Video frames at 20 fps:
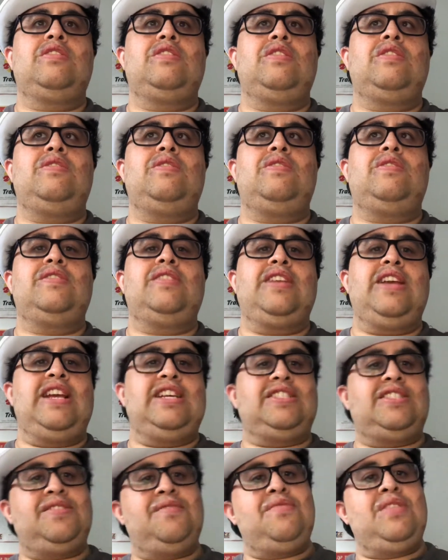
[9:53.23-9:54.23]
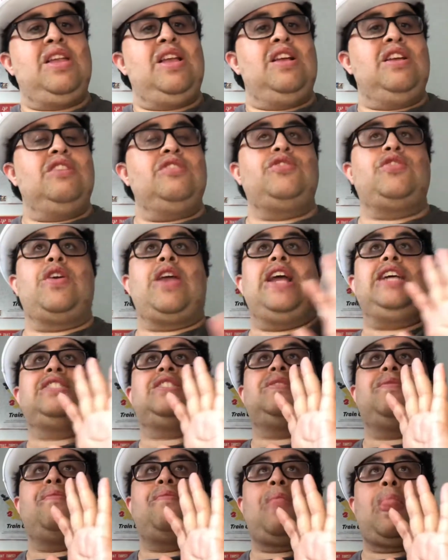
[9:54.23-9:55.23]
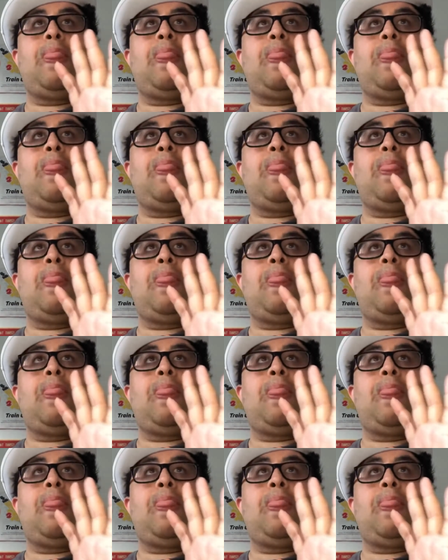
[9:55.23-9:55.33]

God, yes. So, yes.